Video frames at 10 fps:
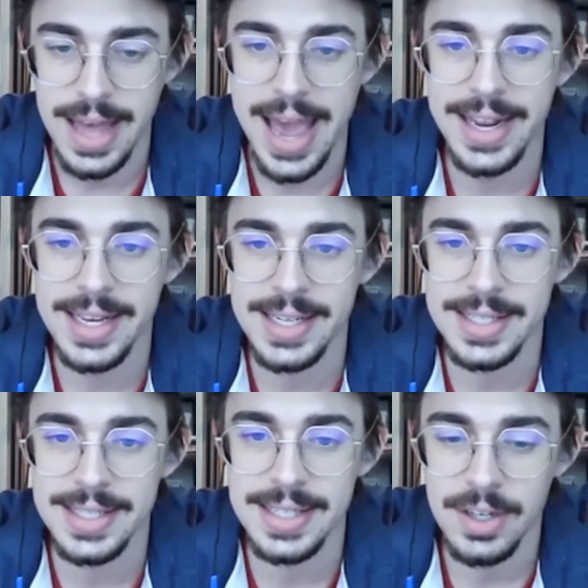That
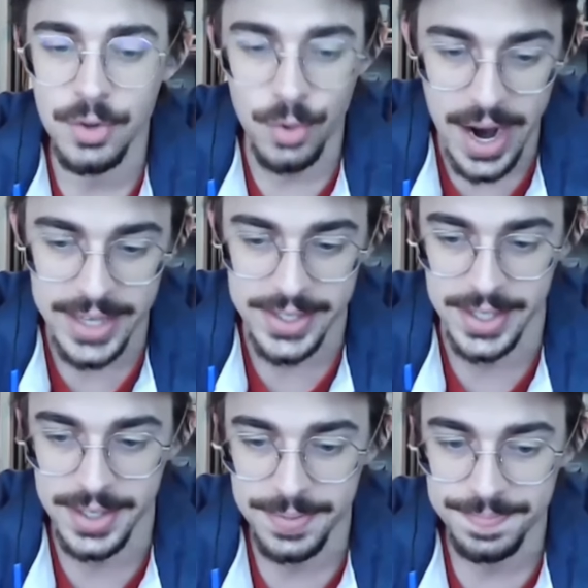is
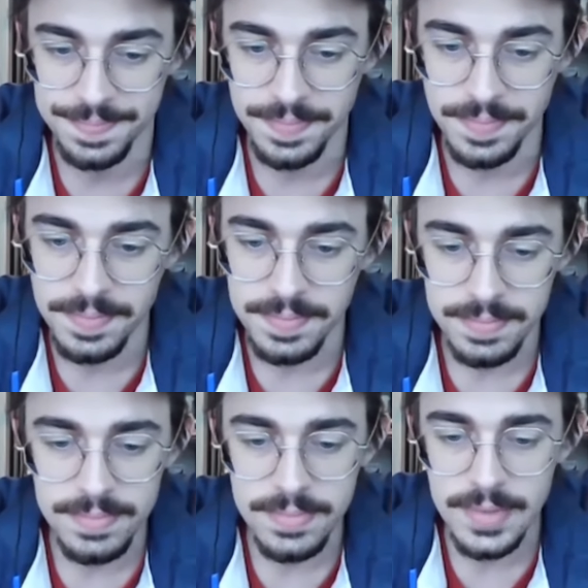crazy.
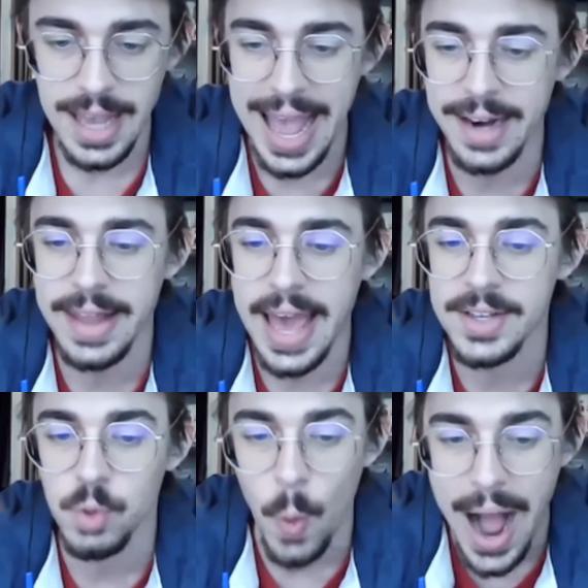And
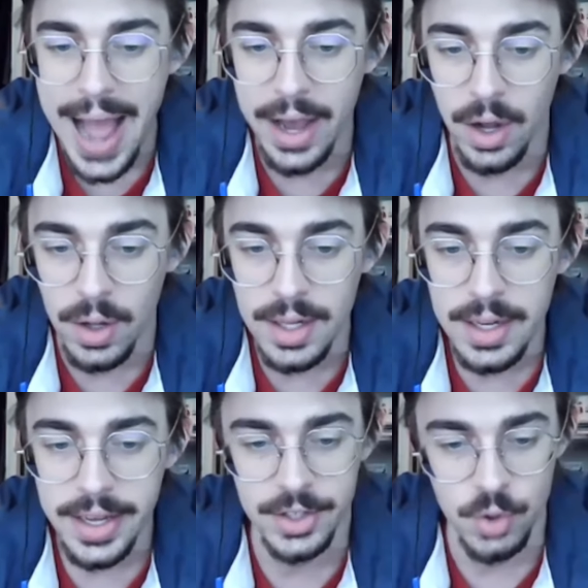that is while
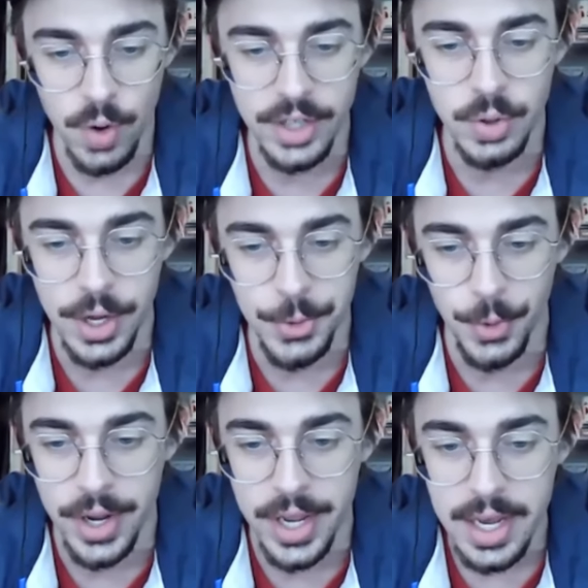in
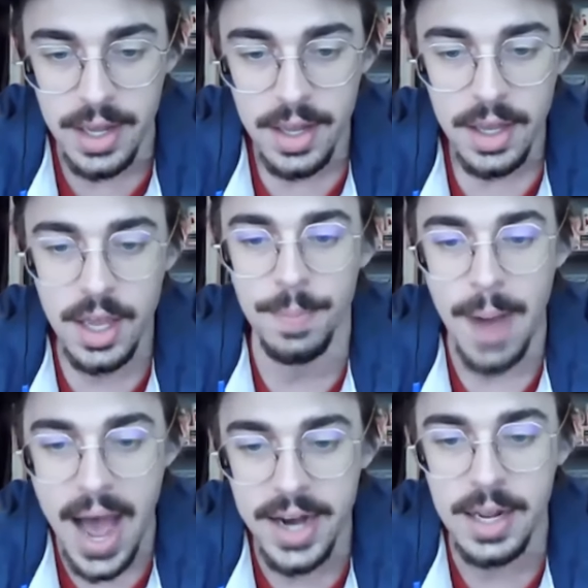2023,
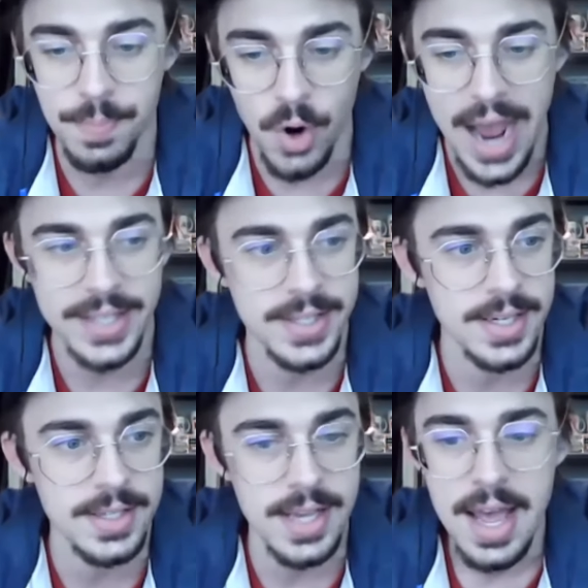commodity
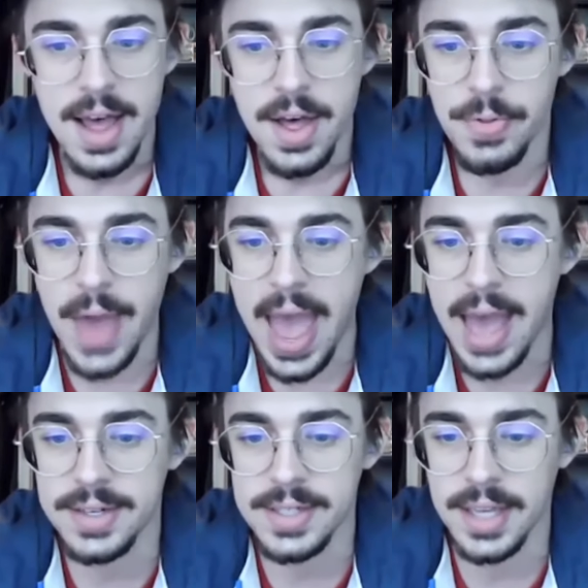prices
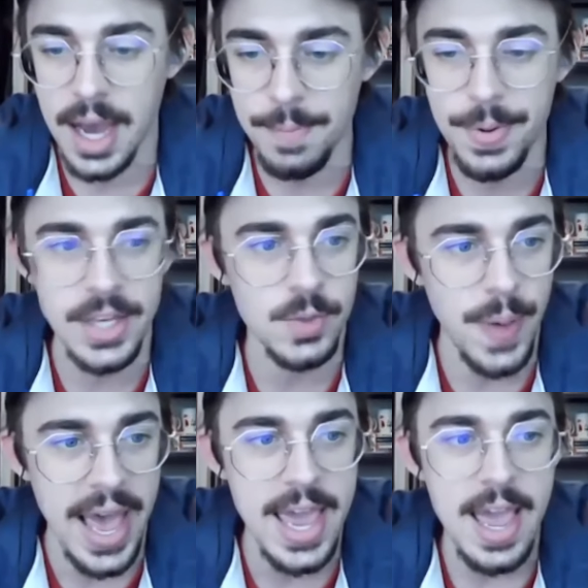that companies
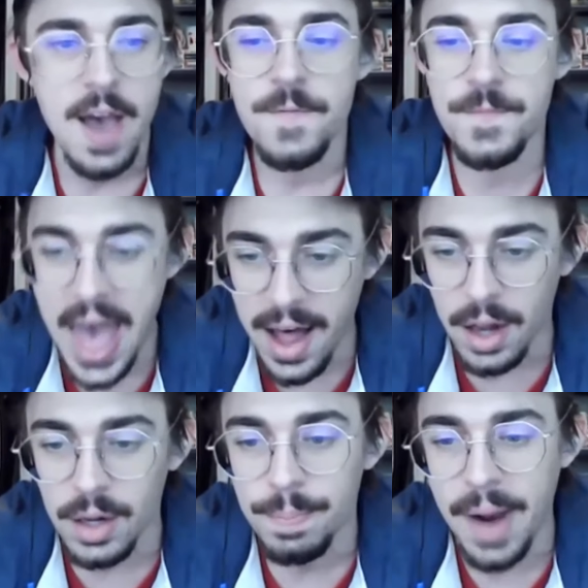pay
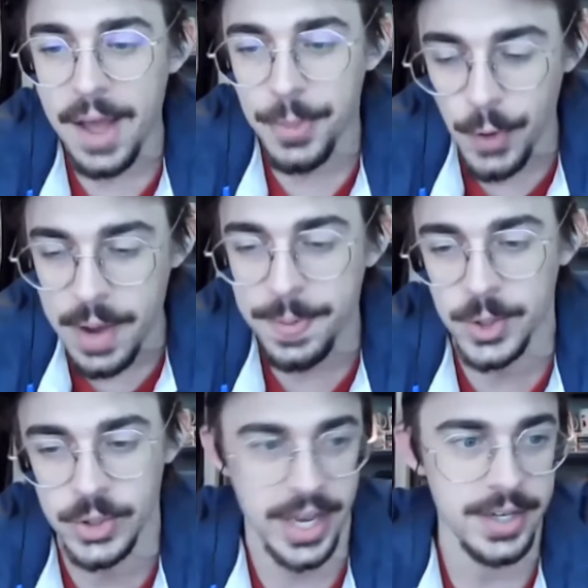fell by
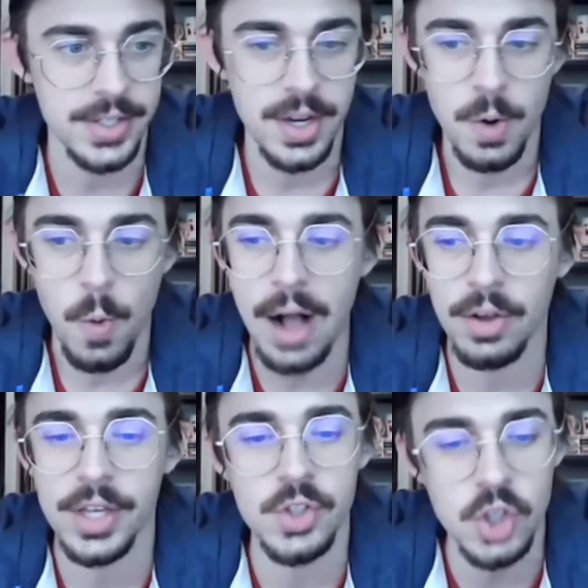3%,
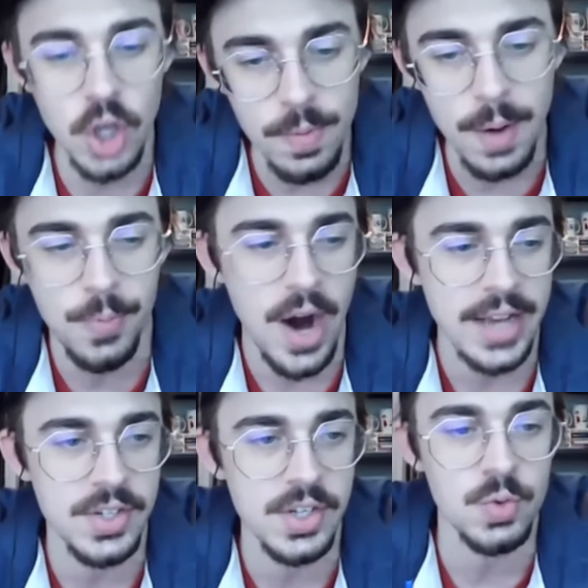while consumer
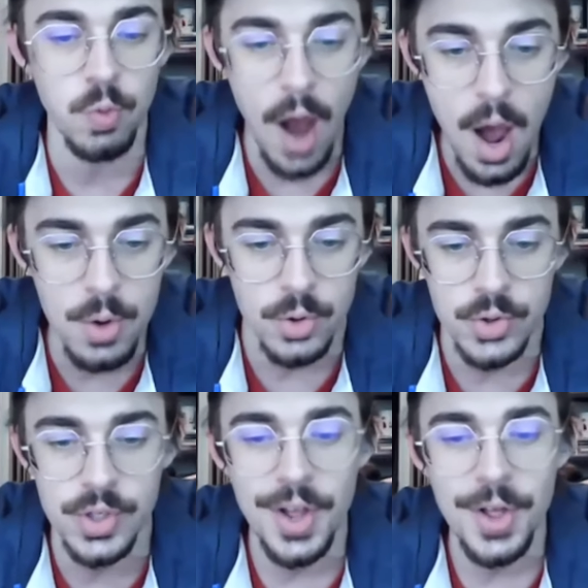prices
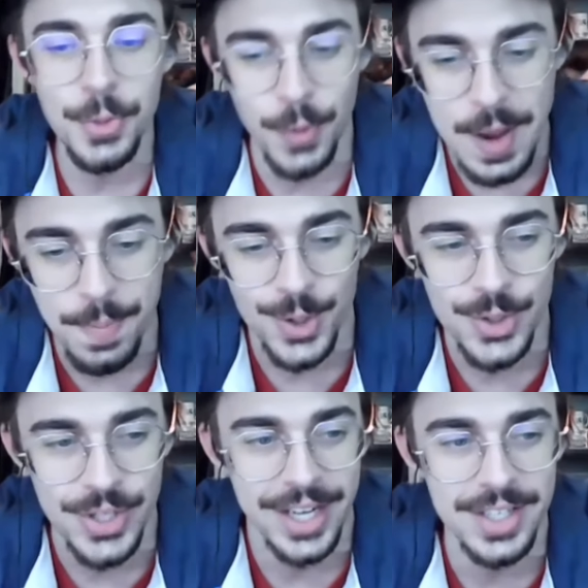rose
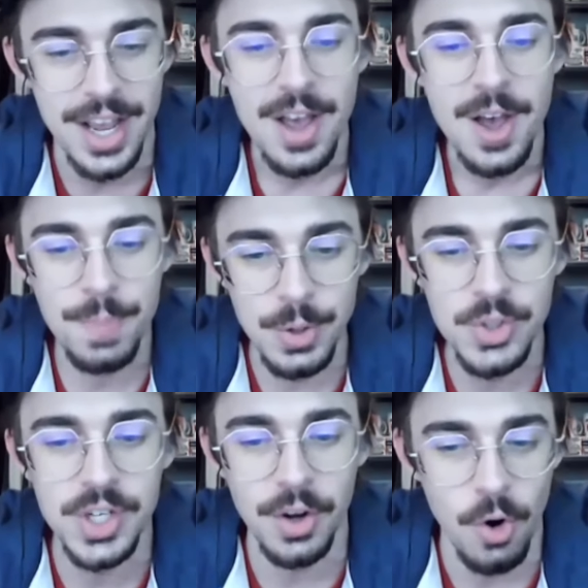3%,
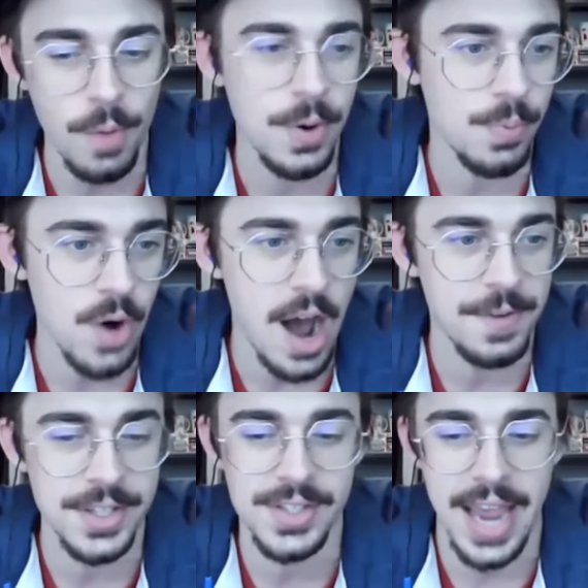boosting corporate
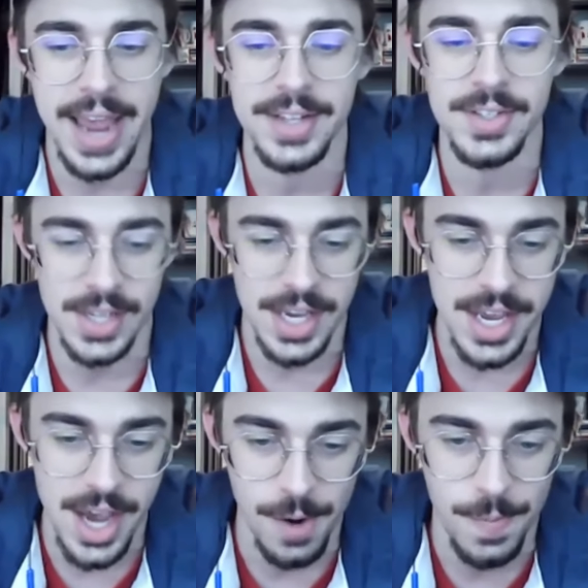profits and
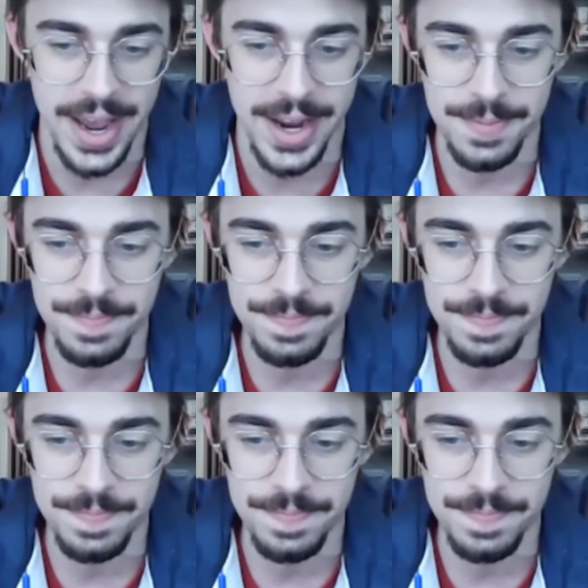CEO pay.